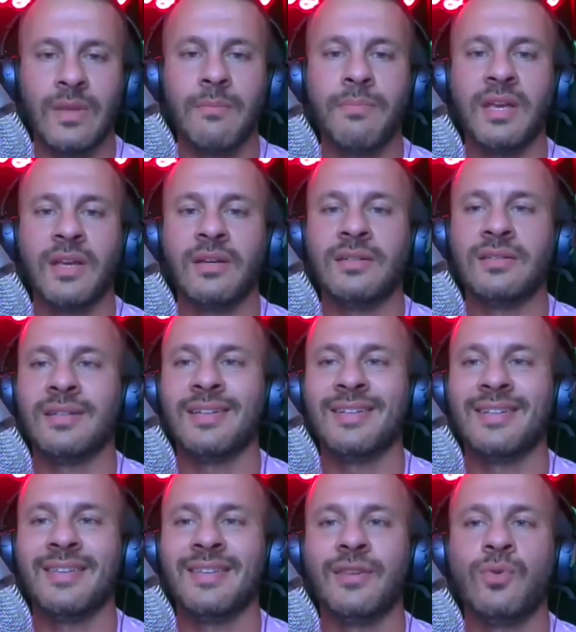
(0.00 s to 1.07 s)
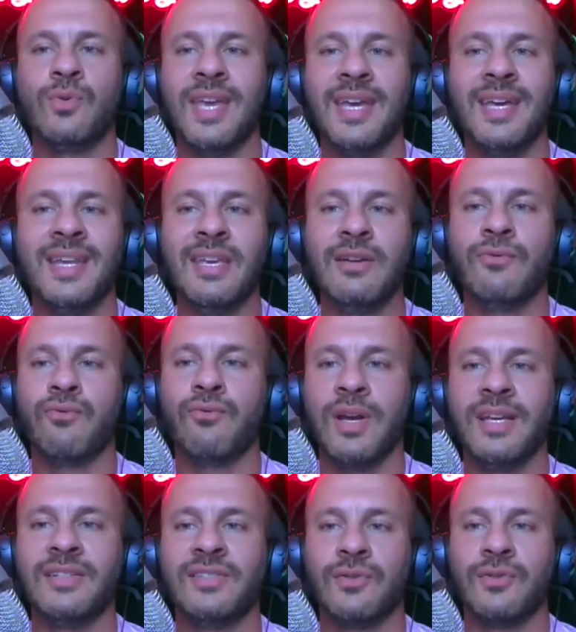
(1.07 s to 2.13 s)
because you can't
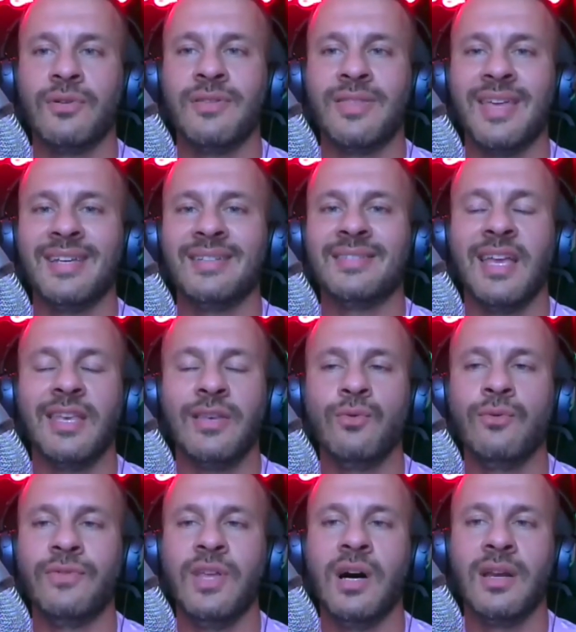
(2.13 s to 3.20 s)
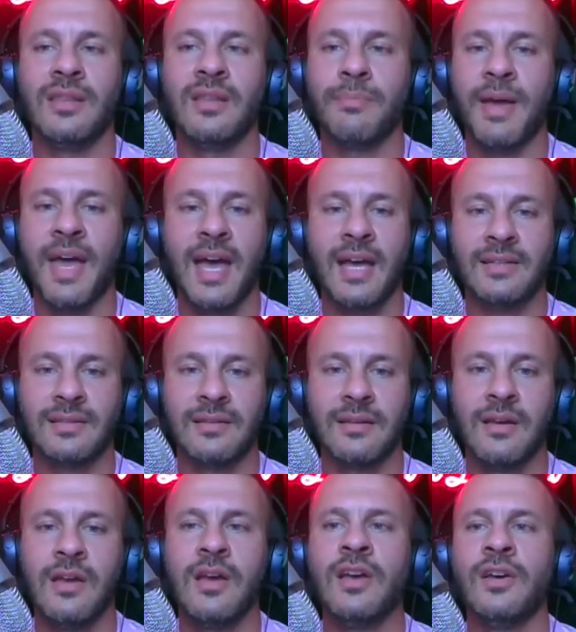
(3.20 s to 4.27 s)
erase certain things that you've done in the past.
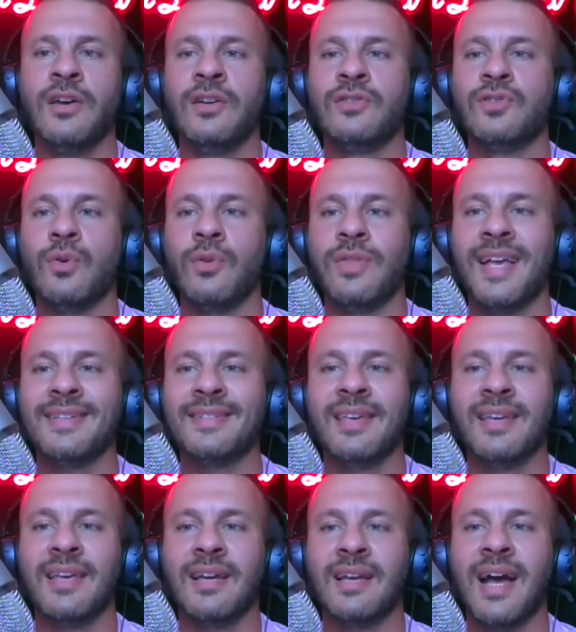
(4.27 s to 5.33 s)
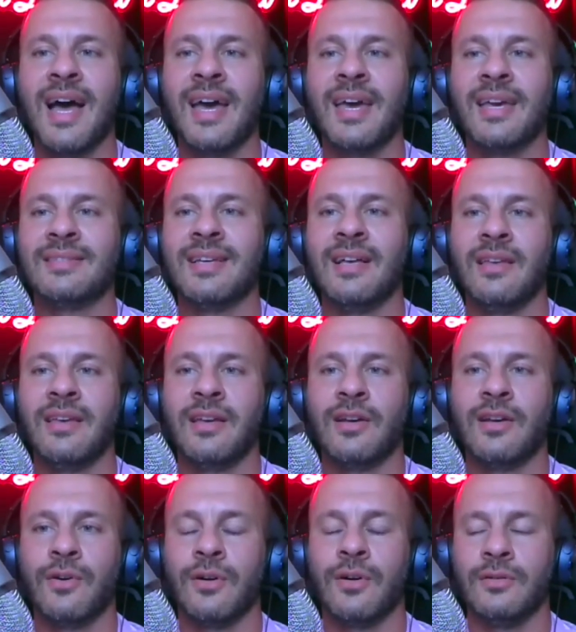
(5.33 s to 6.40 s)
So that's like a guy telling a
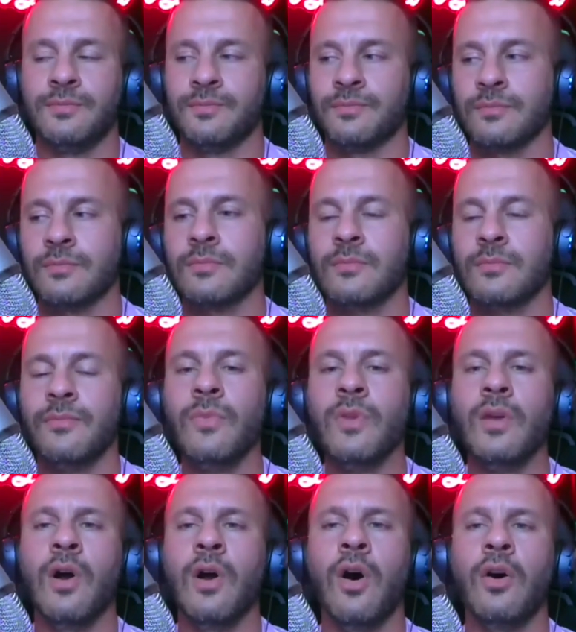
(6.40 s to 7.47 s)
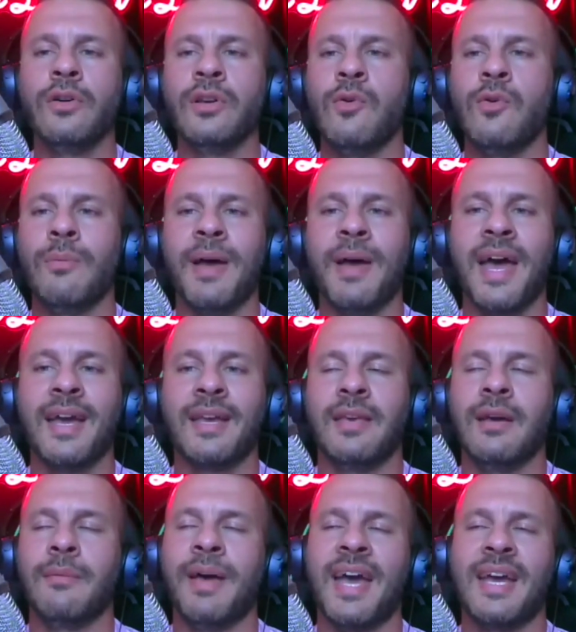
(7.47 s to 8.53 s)
girl, "Oh, you know what? Back
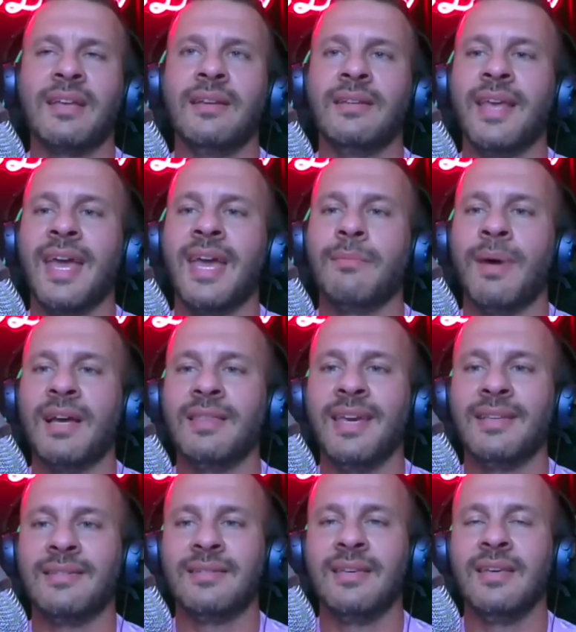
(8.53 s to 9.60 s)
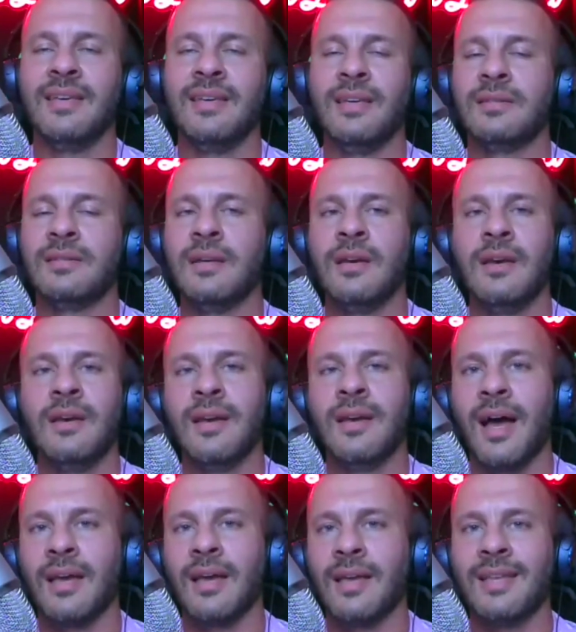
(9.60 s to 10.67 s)
yeah, back in the day, in my late teens,
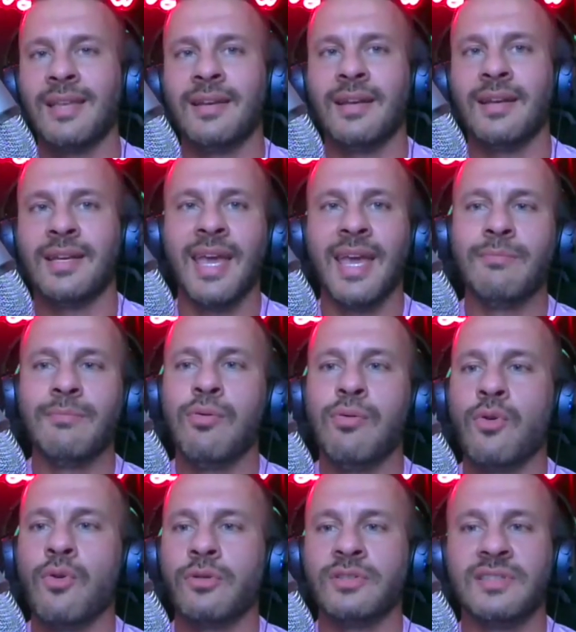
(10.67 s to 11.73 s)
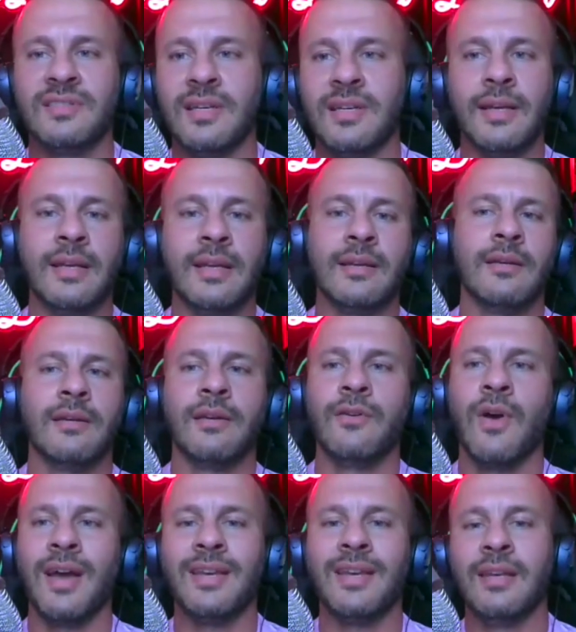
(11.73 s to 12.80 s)
I I did a gay porn scene, and you know
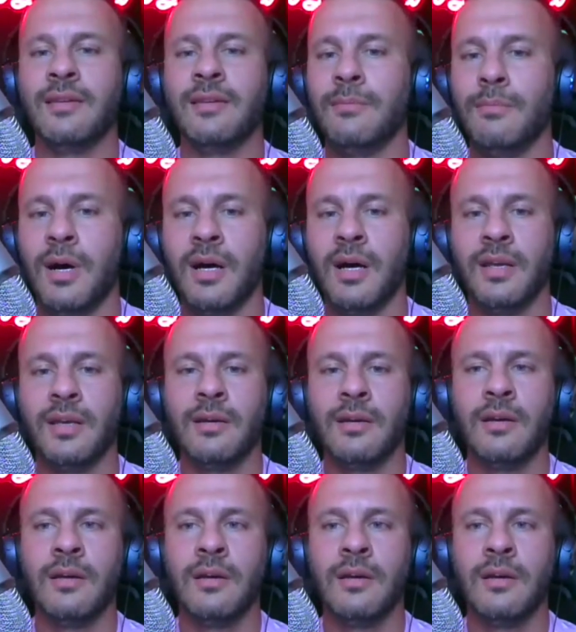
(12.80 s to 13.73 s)
I needed the money,